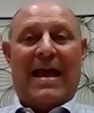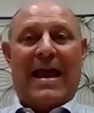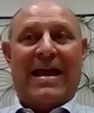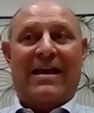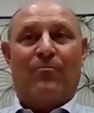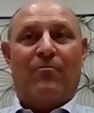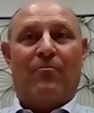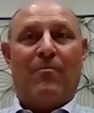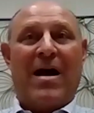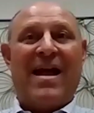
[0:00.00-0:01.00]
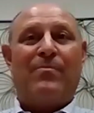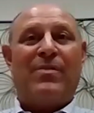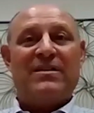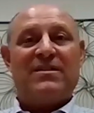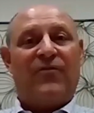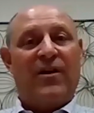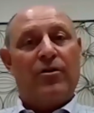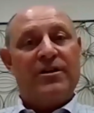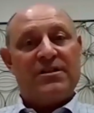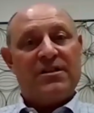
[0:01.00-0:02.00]
And my biggest
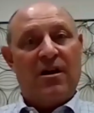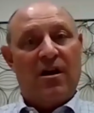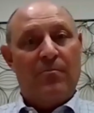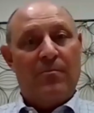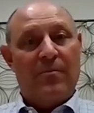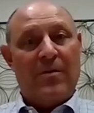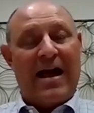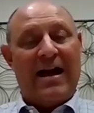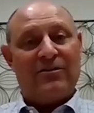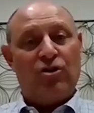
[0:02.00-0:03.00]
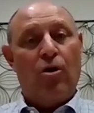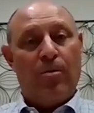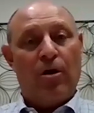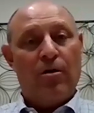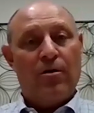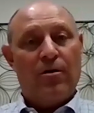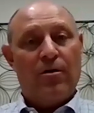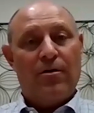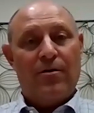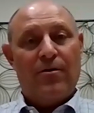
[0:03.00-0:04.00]
fear is come October
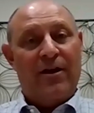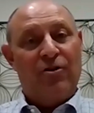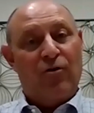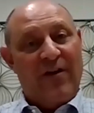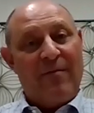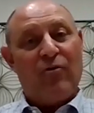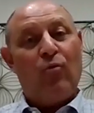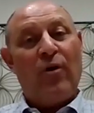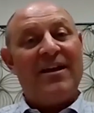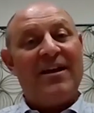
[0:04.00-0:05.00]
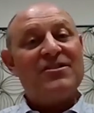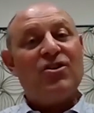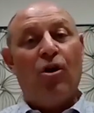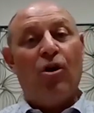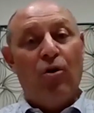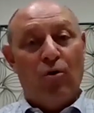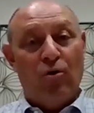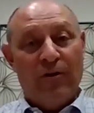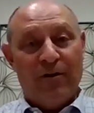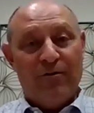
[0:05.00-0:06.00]
and November, when it gets
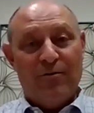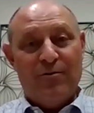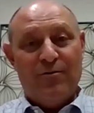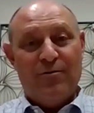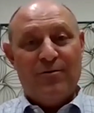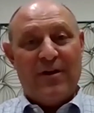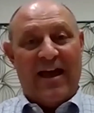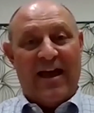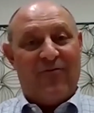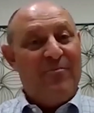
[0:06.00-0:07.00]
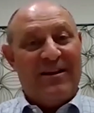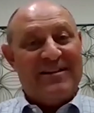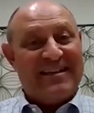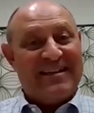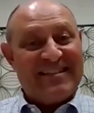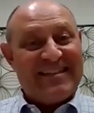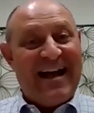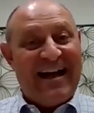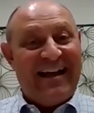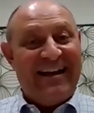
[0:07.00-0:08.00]
cold, everybody's
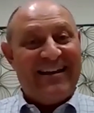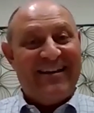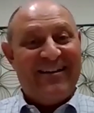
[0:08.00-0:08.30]
inside.